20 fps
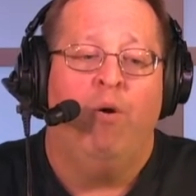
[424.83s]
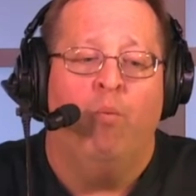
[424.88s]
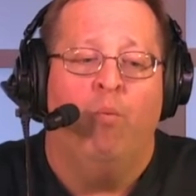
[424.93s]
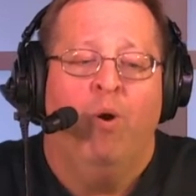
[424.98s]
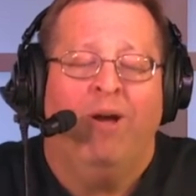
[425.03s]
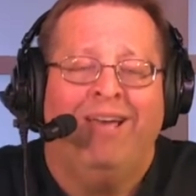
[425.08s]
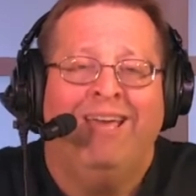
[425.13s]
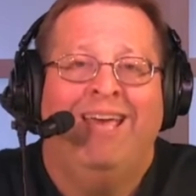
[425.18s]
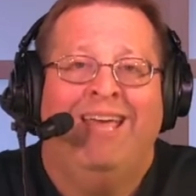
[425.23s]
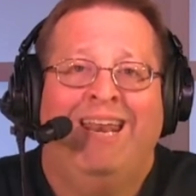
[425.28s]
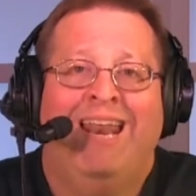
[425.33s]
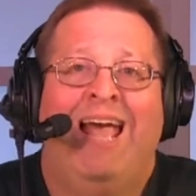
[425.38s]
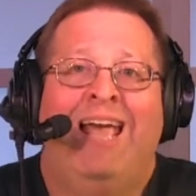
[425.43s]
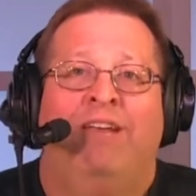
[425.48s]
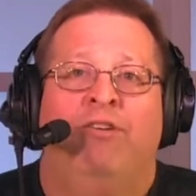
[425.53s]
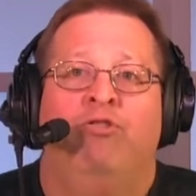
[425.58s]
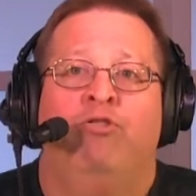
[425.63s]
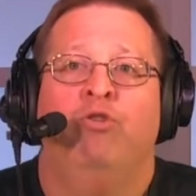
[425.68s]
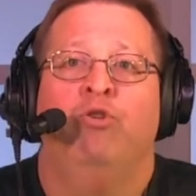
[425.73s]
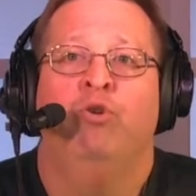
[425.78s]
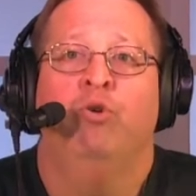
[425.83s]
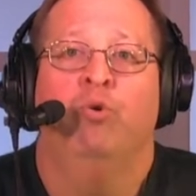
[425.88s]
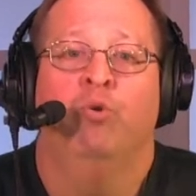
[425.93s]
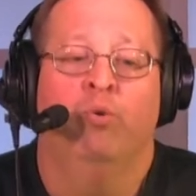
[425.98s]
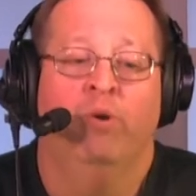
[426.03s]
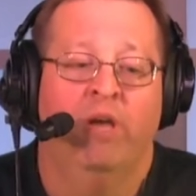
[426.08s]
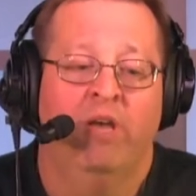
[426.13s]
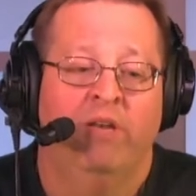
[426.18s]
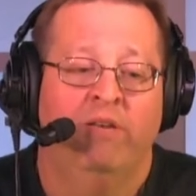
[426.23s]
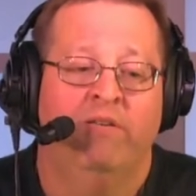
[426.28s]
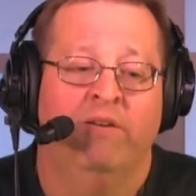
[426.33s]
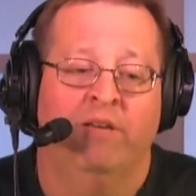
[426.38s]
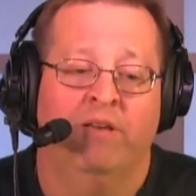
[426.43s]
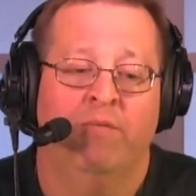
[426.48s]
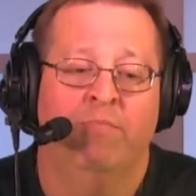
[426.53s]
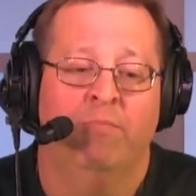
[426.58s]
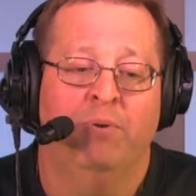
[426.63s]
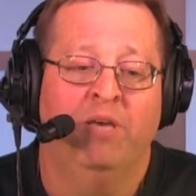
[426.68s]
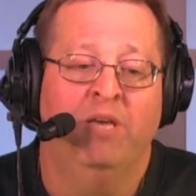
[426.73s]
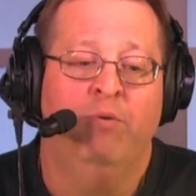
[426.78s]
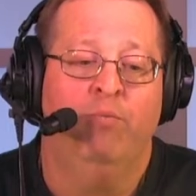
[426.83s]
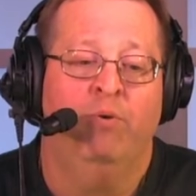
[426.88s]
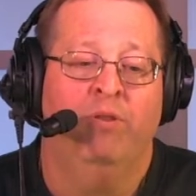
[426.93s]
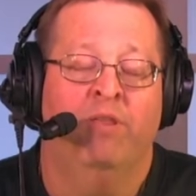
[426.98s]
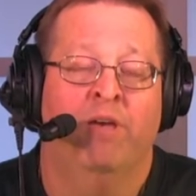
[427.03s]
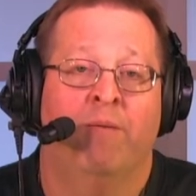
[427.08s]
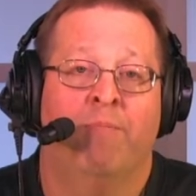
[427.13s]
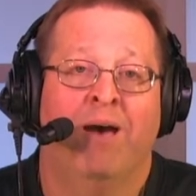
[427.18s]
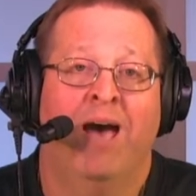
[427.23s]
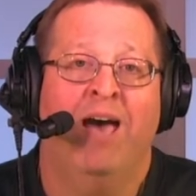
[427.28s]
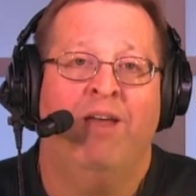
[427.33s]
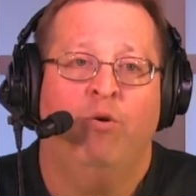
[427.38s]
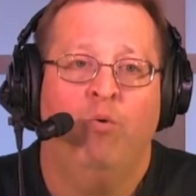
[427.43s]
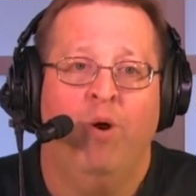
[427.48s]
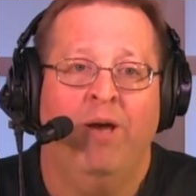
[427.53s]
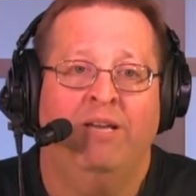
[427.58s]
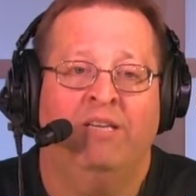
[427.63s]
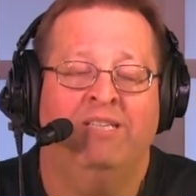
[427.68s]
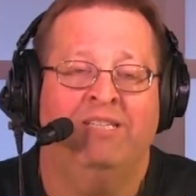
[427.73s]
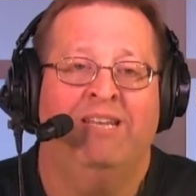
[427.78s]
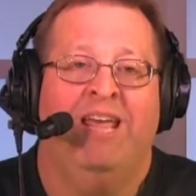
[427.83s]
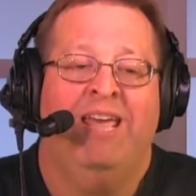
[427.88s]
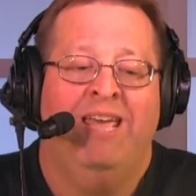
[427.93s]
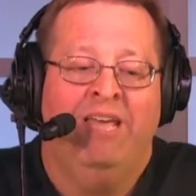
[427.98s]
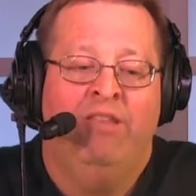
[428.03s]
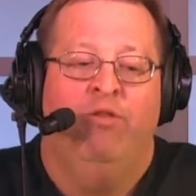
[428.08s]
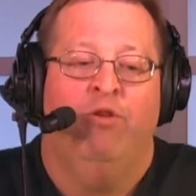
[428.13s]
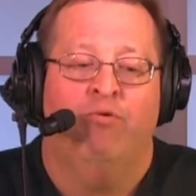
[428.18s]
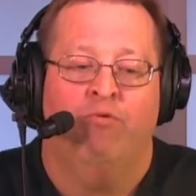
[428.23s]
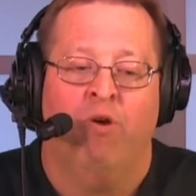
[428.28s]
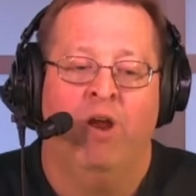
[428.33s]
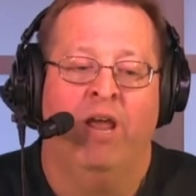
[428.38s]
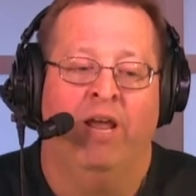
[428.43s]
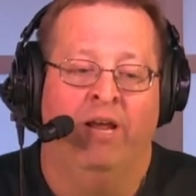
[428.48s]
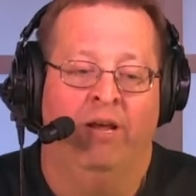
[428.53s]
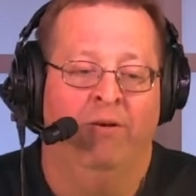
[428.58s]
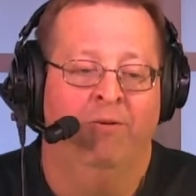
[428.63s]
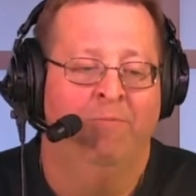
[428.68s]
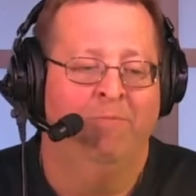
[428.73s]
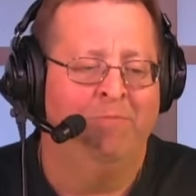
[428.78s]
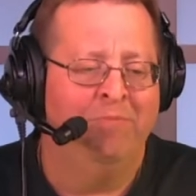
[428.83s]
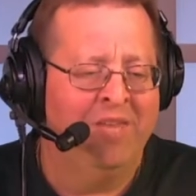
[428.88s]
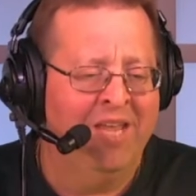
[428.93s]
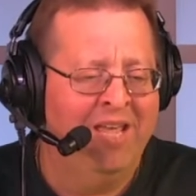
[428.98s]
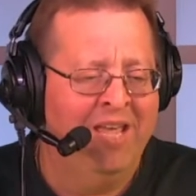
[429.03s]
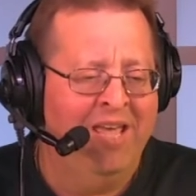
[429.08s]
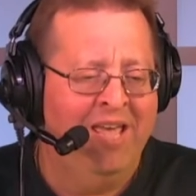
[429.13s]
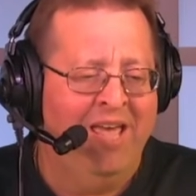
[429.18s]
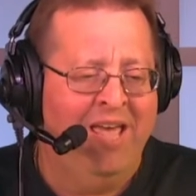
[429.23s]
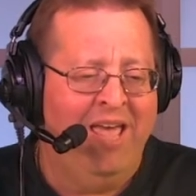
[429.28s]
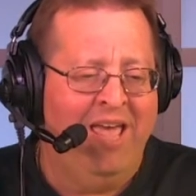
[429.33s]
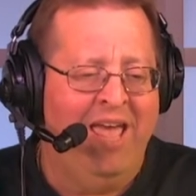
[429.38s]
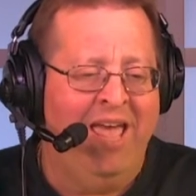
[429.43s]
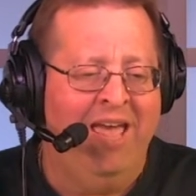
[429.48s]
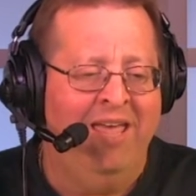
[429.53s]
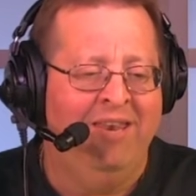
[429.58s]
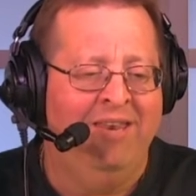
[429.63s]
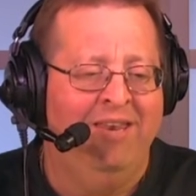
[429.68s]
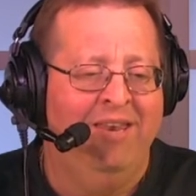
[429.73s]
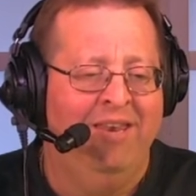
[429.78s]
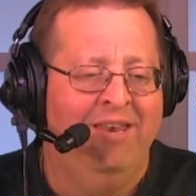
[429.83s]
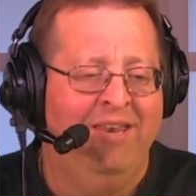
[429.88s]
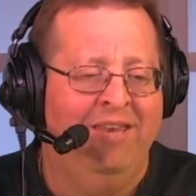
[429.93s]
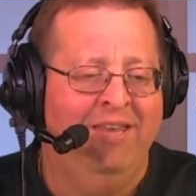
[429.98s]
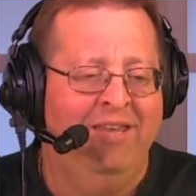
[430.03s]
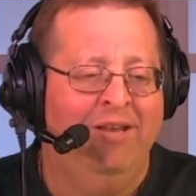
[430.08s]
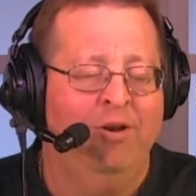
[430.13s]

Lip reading: What can I do to compete with them? How do I stay in the ring? And,